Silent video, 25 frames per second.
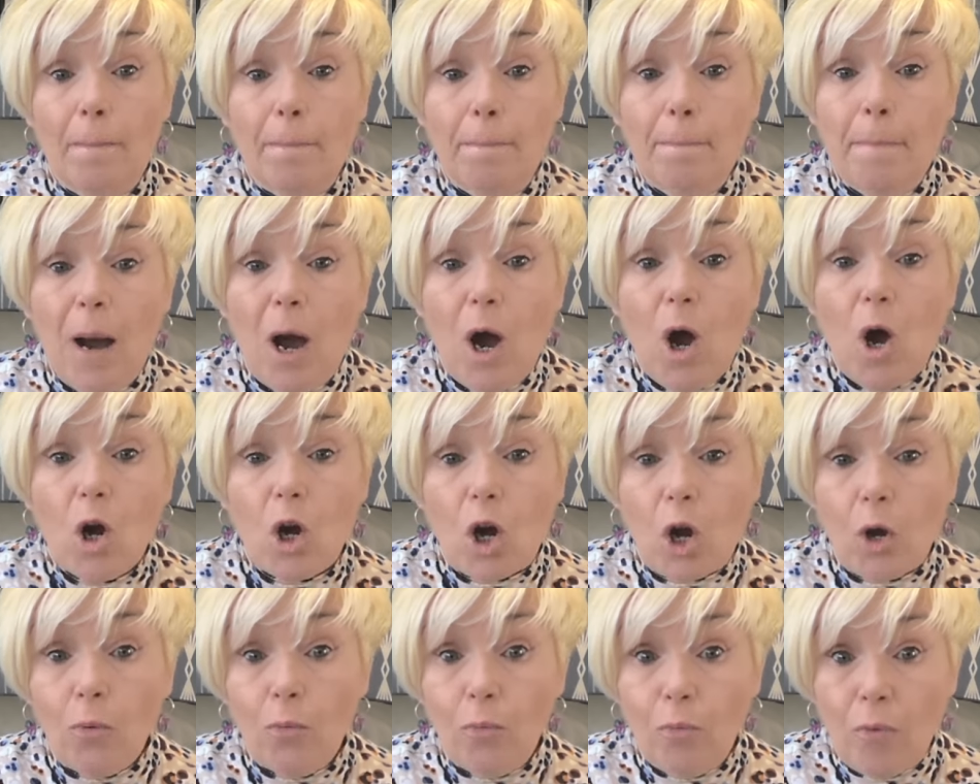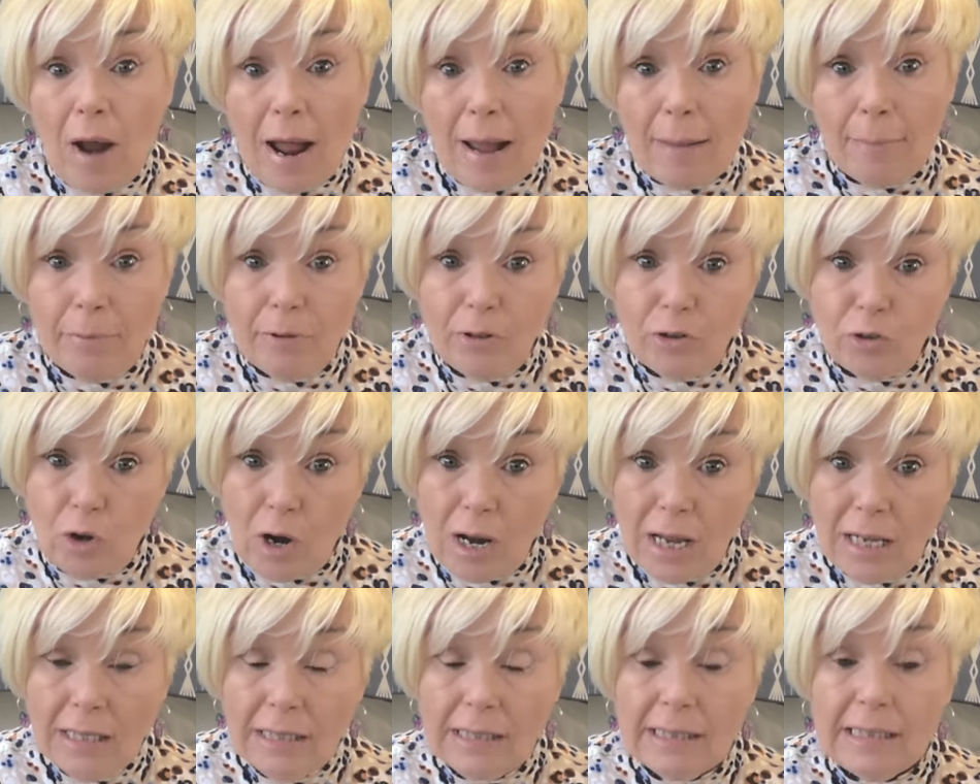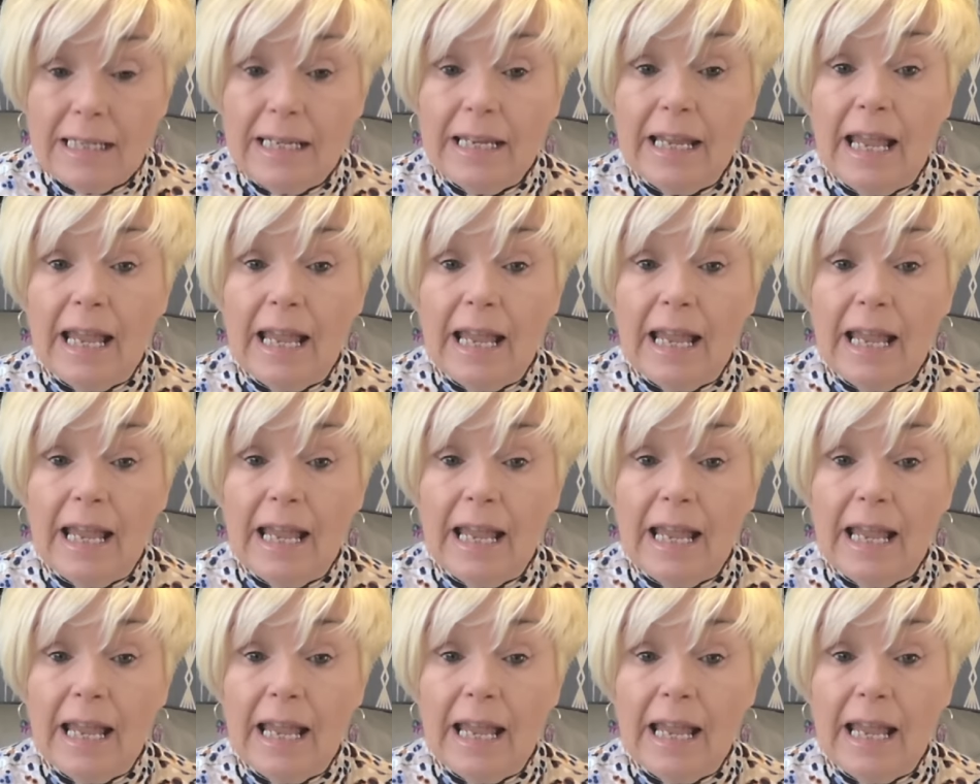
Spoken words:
mock wrap dress.